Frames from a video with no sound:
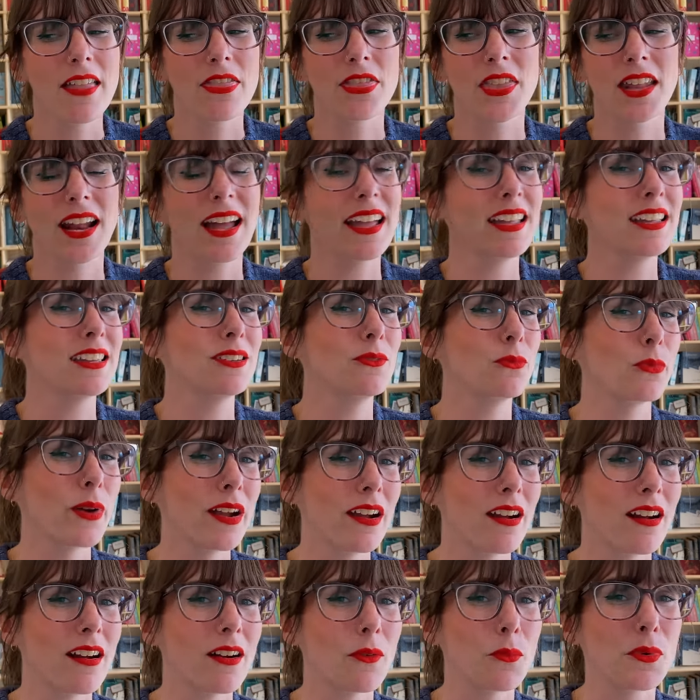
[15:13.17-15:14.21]
that I can
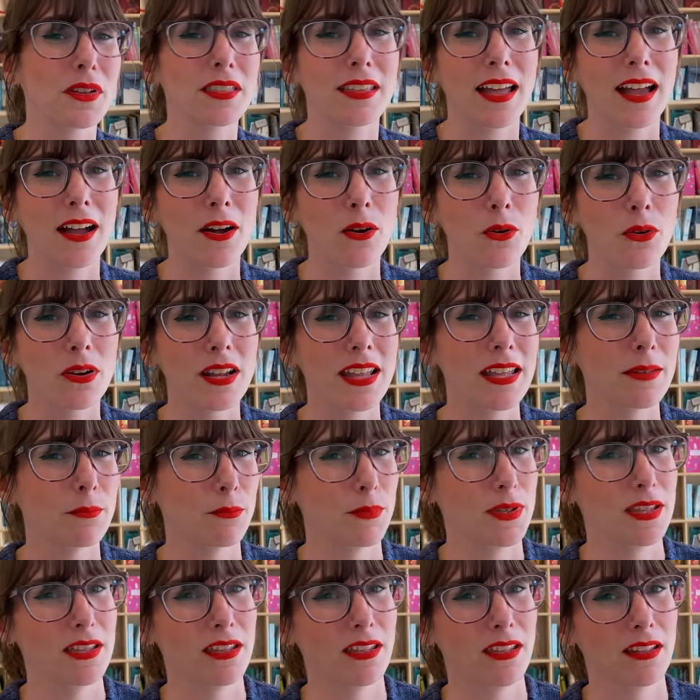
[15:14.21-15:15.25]
wear without it
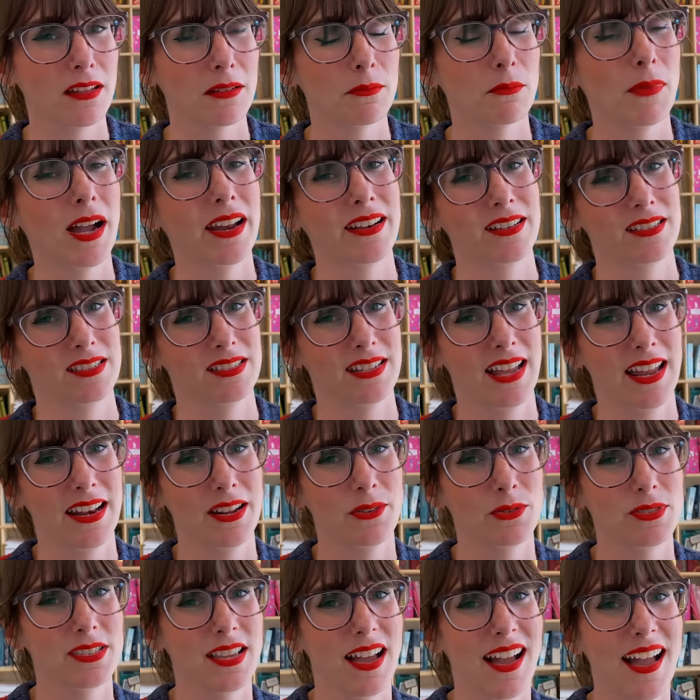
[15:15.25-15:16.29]
being minus 10
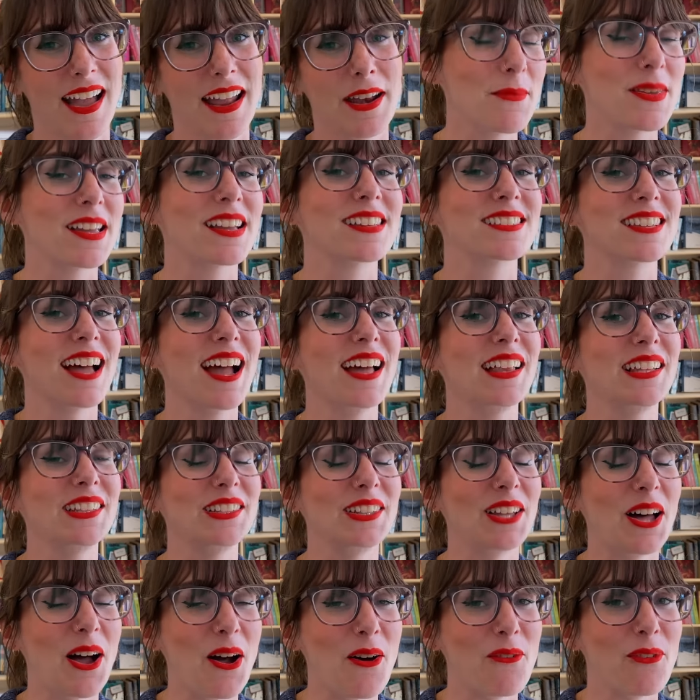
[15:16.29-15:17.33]
outside because I
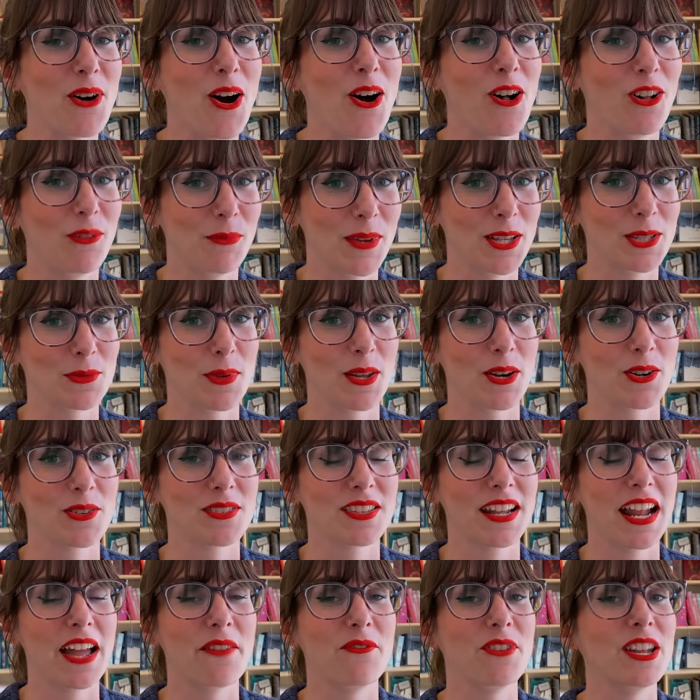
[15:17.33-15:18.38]
love all my sweaters
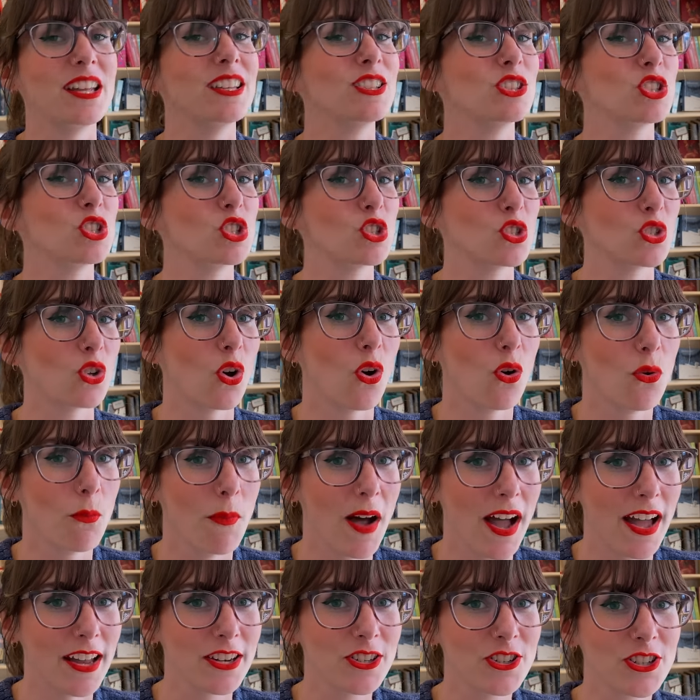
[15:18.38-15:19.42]
that I've knit so
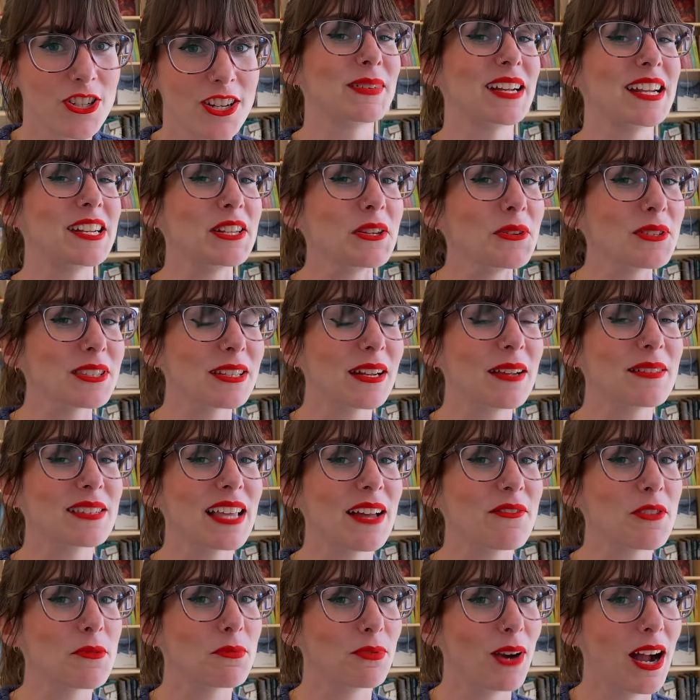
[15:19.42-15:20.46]
much. But I do sometimes
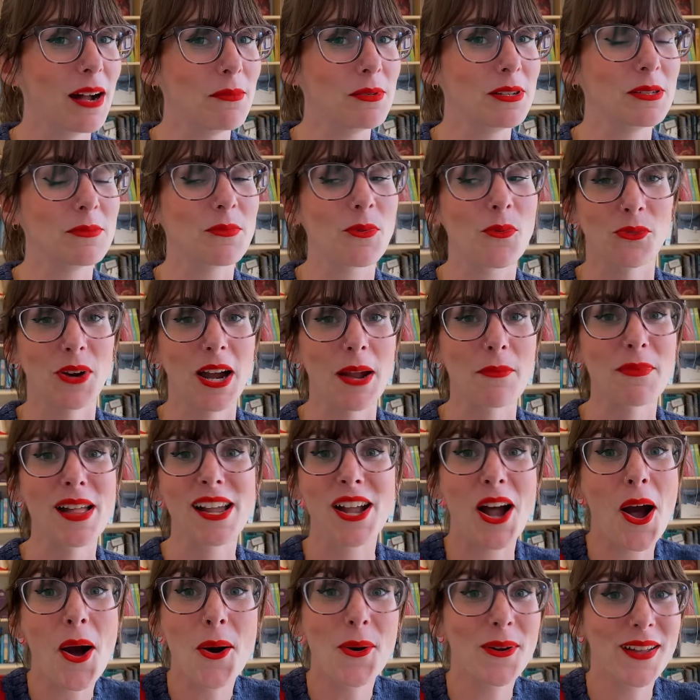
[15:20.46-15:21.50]
have the problem where I'm
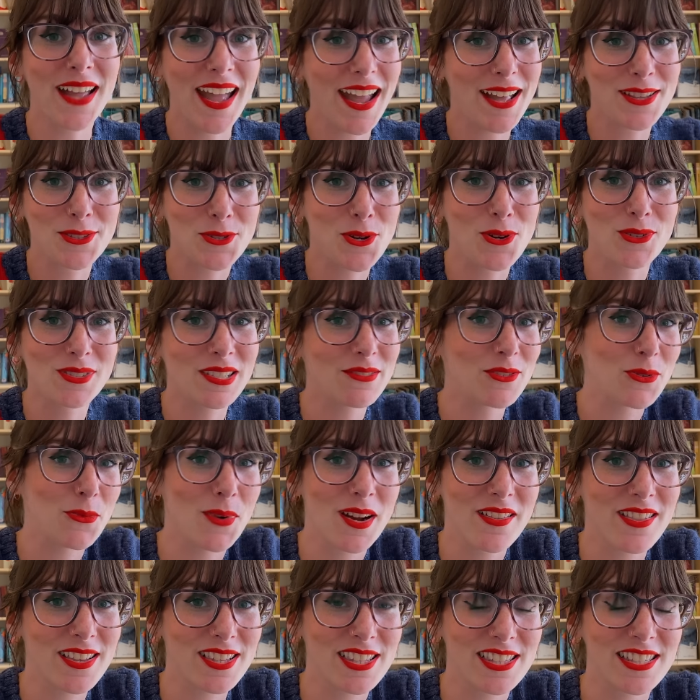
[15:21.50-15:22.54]
like, oh yay, it's cold enough to
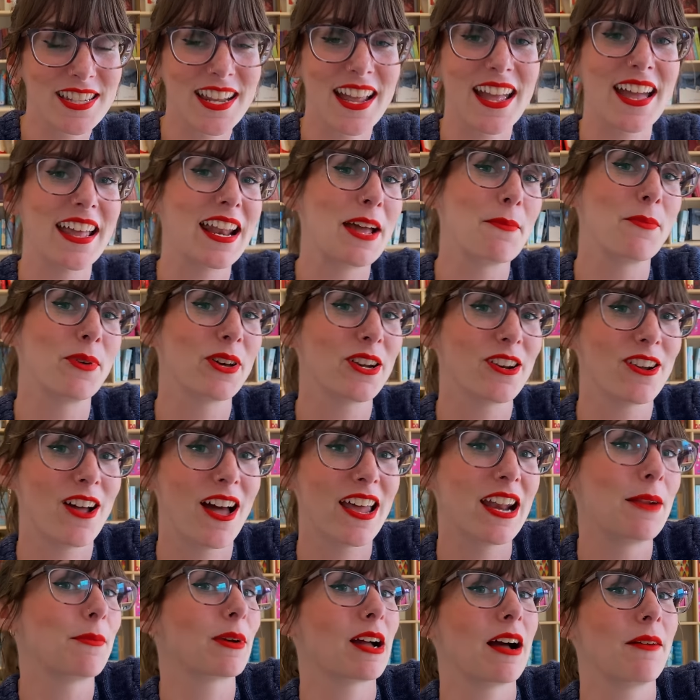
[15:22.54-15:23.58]
wear this today. And I put it on,
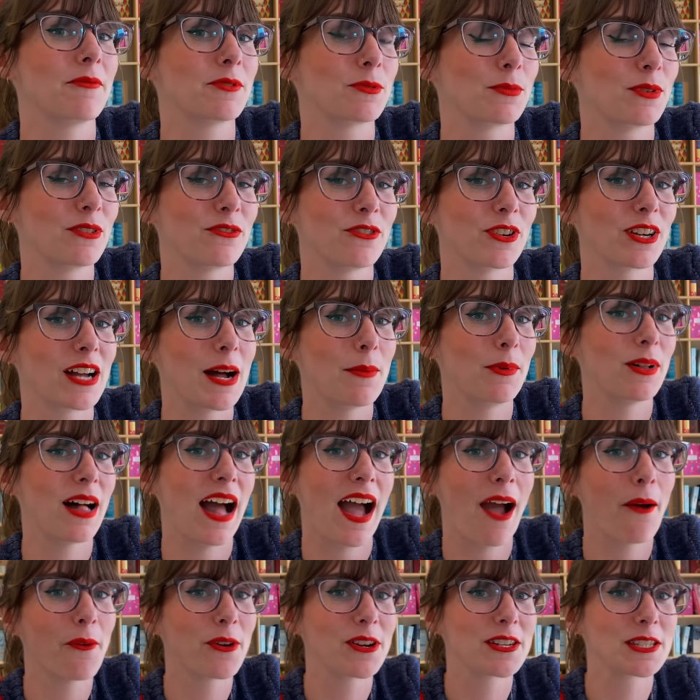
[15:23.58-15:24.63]
I'm comfortable for a couple
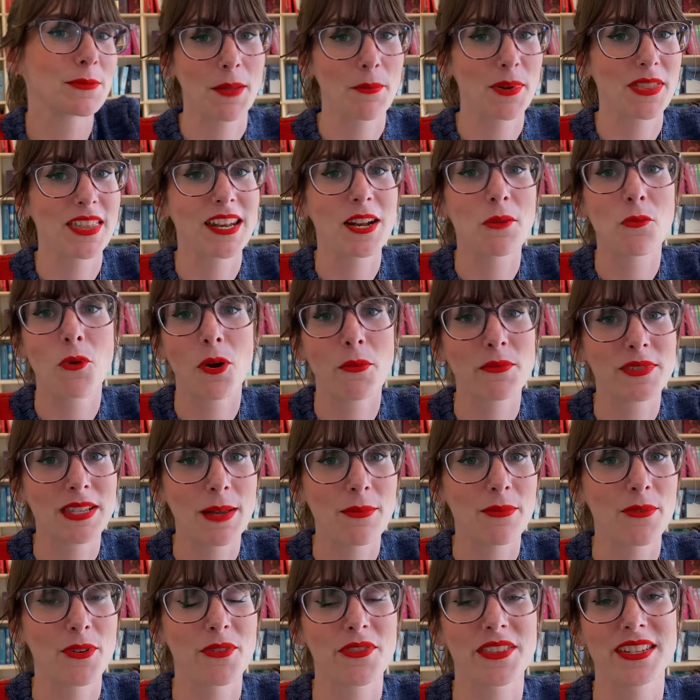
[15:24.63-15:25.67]
hours, but then it warms
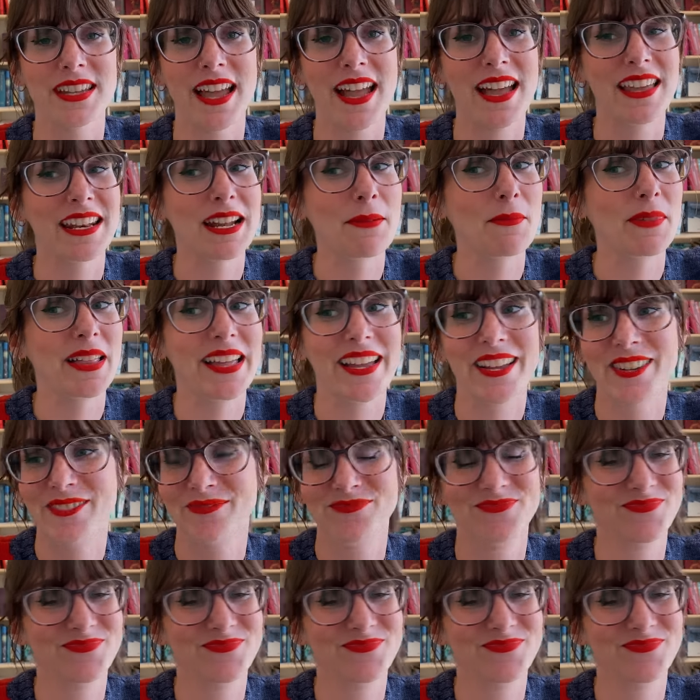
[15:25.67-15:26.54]
up throughout the day and I'm like,